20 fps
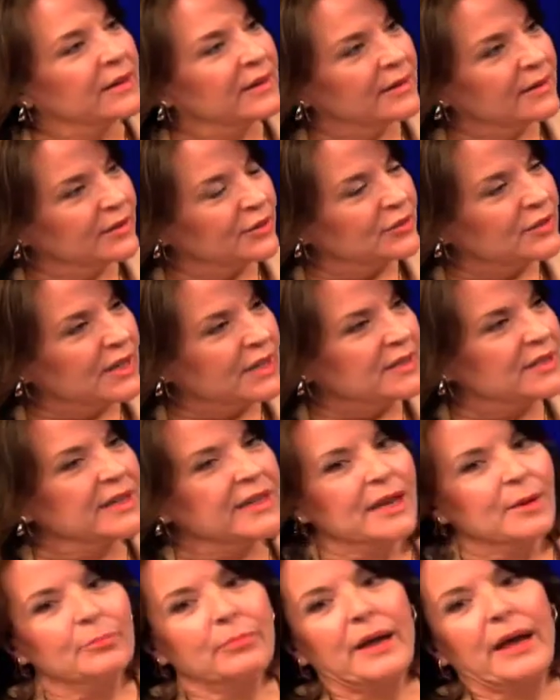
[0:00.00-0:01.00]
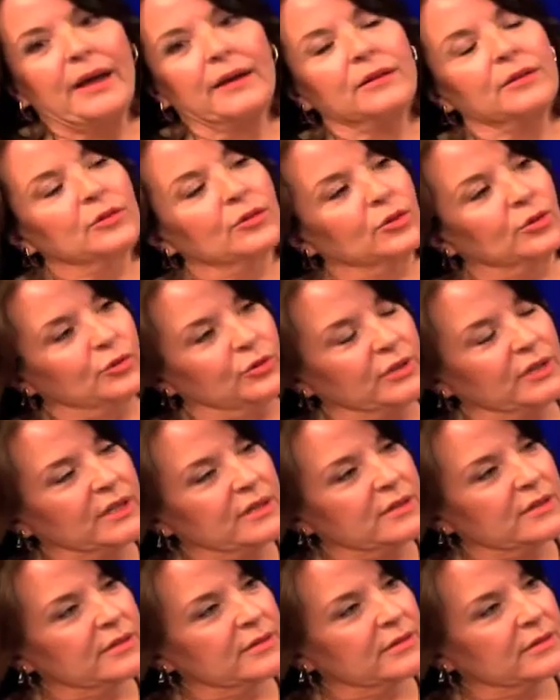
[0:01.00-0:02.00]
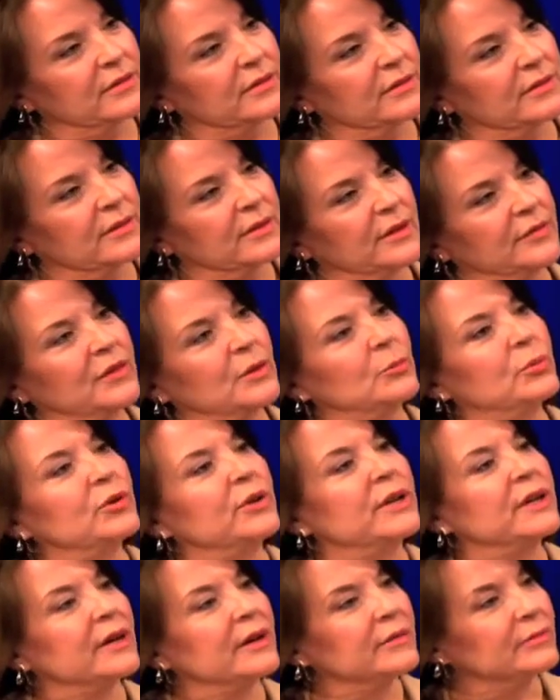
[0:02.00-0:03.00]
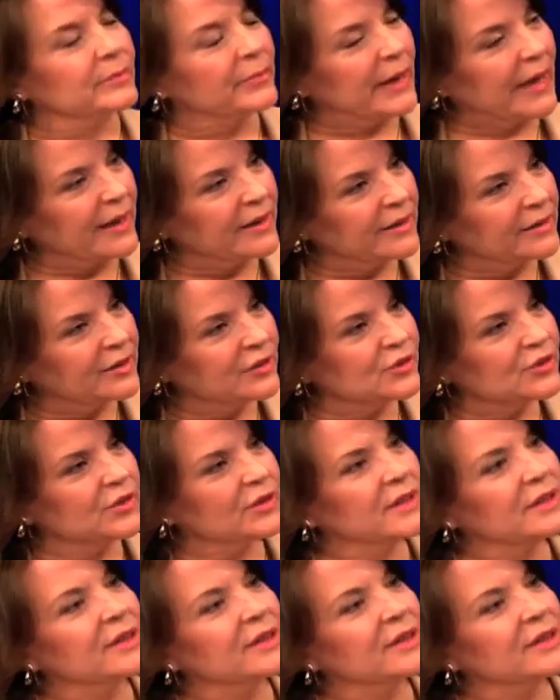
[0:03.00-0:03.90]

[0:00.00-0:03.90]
you tend to get back goodness. And if you're putting out bad energy